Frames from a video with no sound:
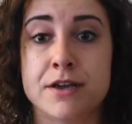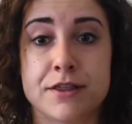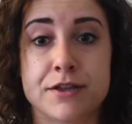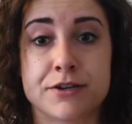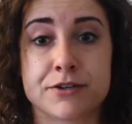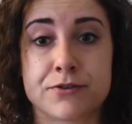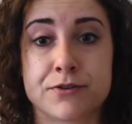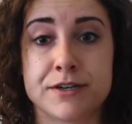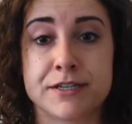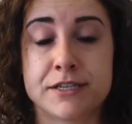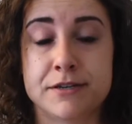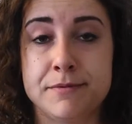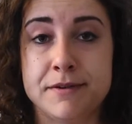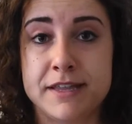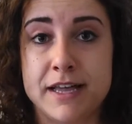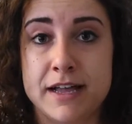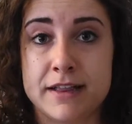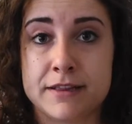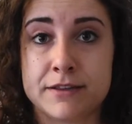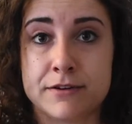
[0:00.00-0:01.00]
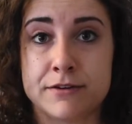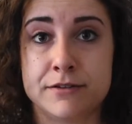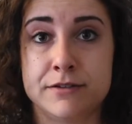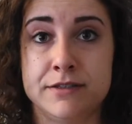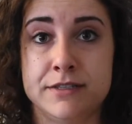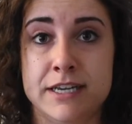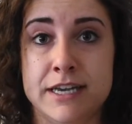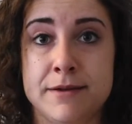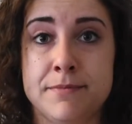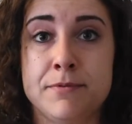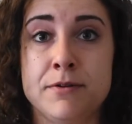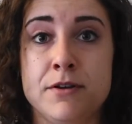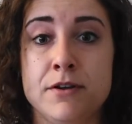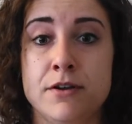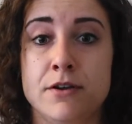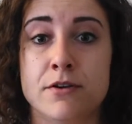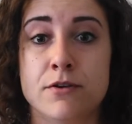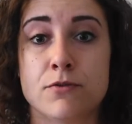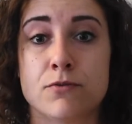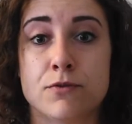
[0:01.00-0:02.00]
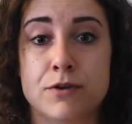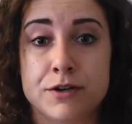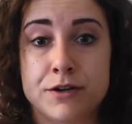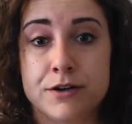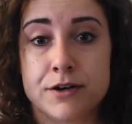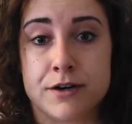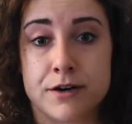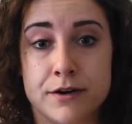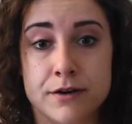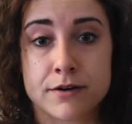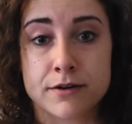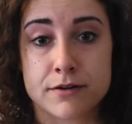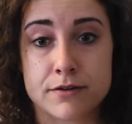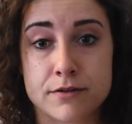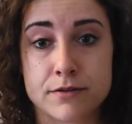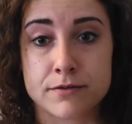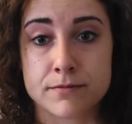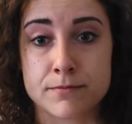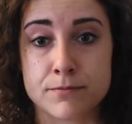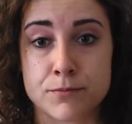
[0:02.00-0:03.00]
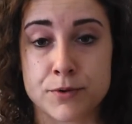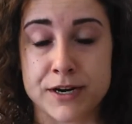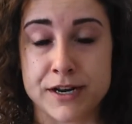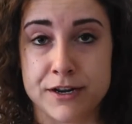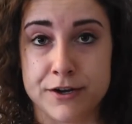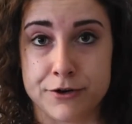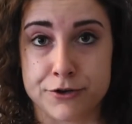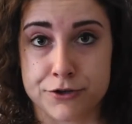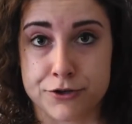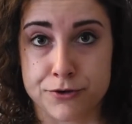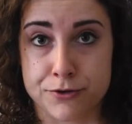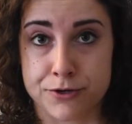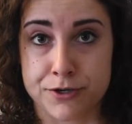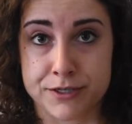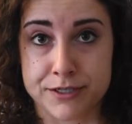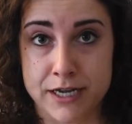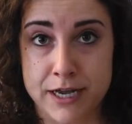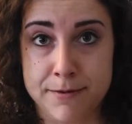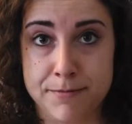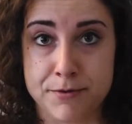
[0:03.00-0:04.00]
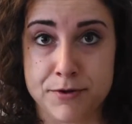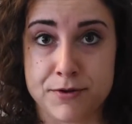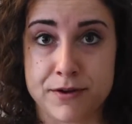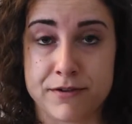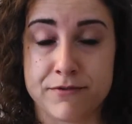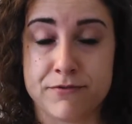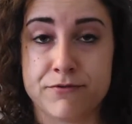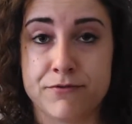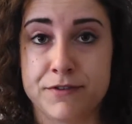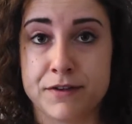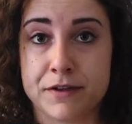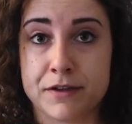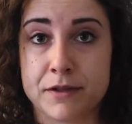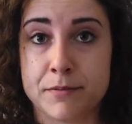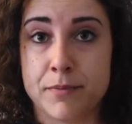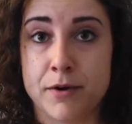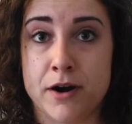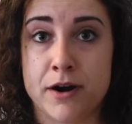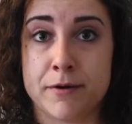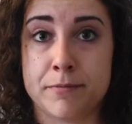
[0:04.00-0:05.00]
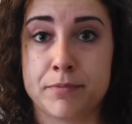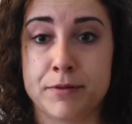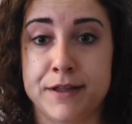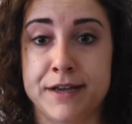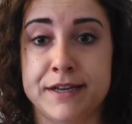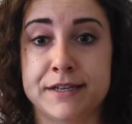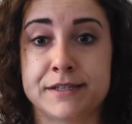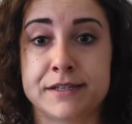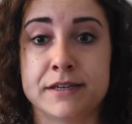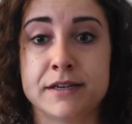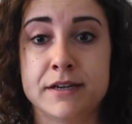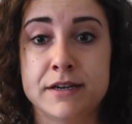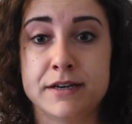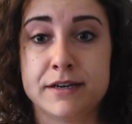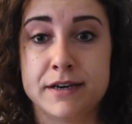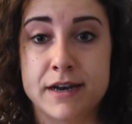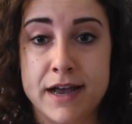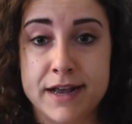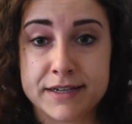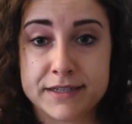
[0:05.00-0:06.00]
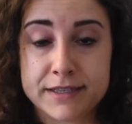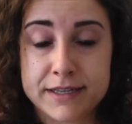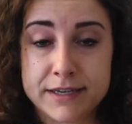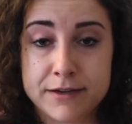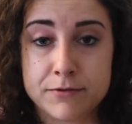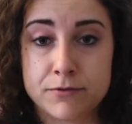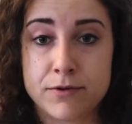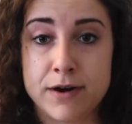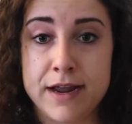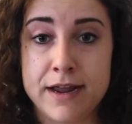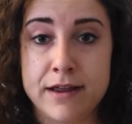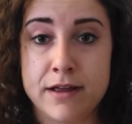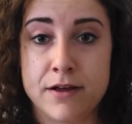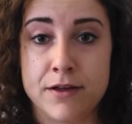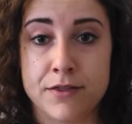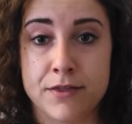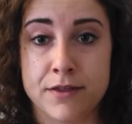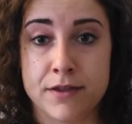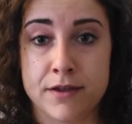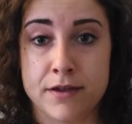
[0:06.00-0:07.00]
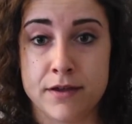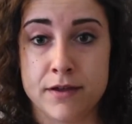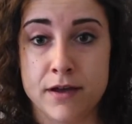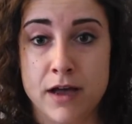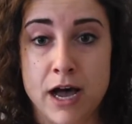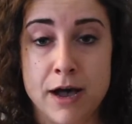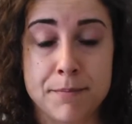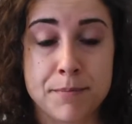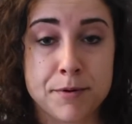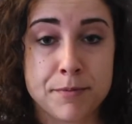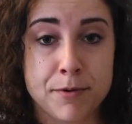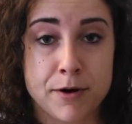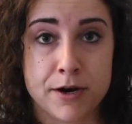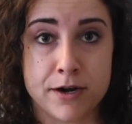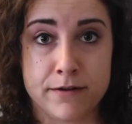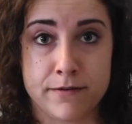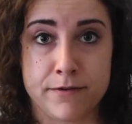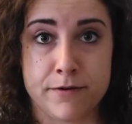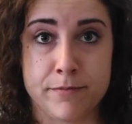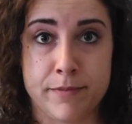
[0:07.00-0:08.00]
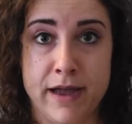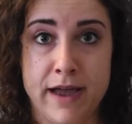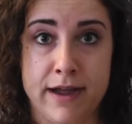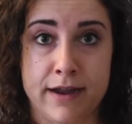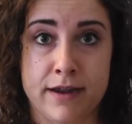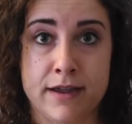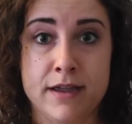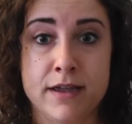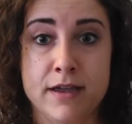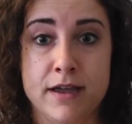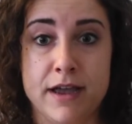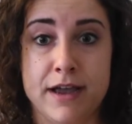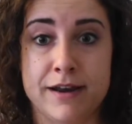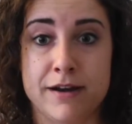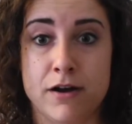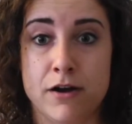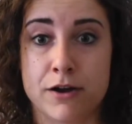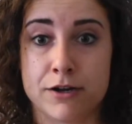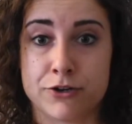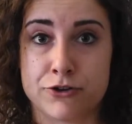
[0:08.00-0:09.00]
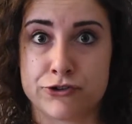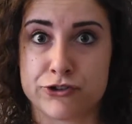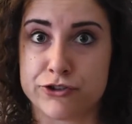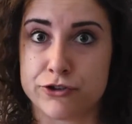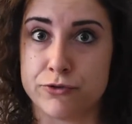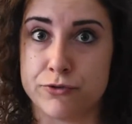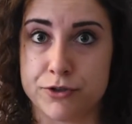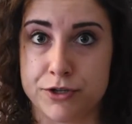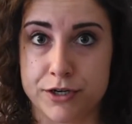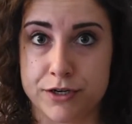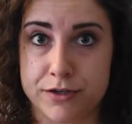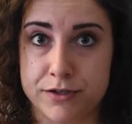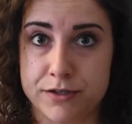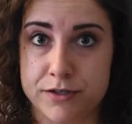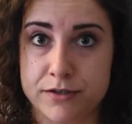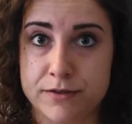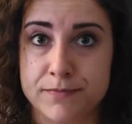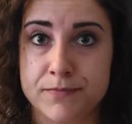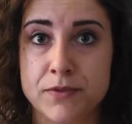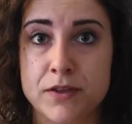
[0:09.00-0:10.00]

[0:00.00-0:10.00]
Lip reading: There's going to be that little dip. When you're bringing your shoulders up, you can feel the bar placed nicely right on the upper part of your back and on your shoulders.